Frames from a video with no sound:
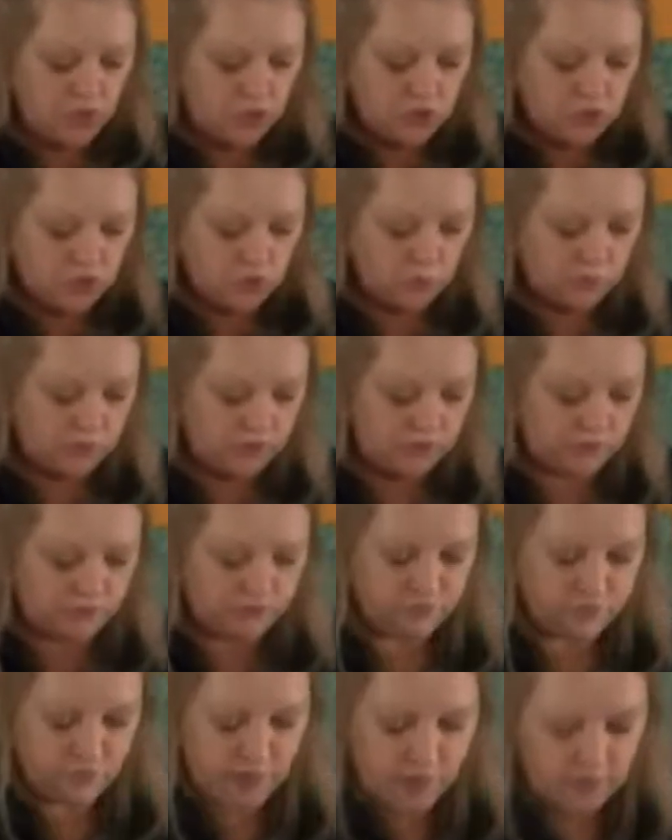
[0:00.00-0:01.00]
So with it
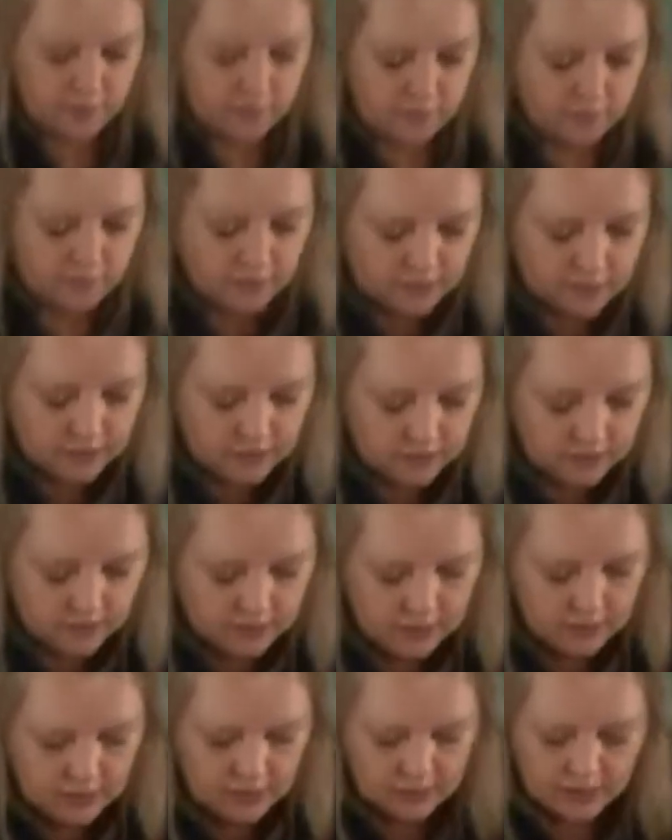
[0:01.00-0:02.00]
flat
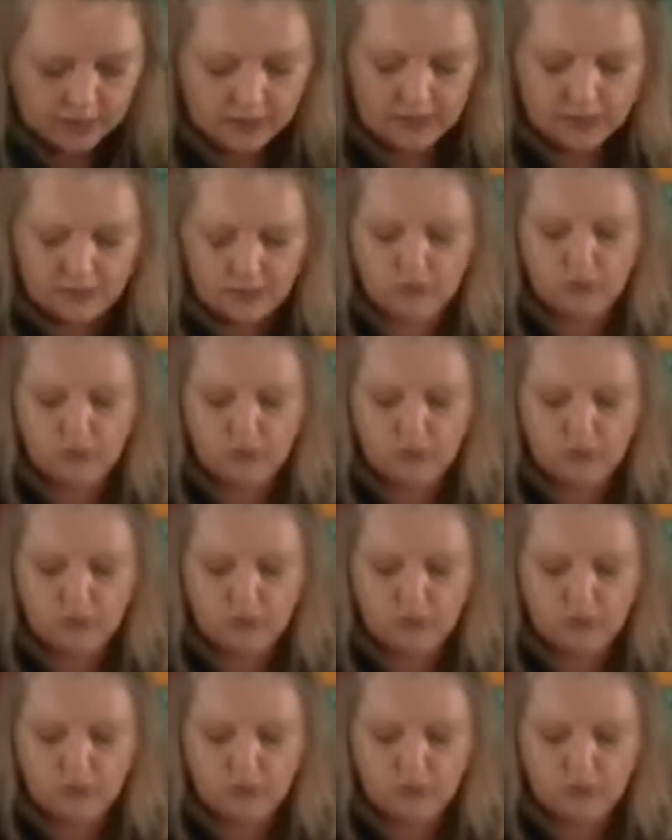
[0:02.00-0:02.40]
out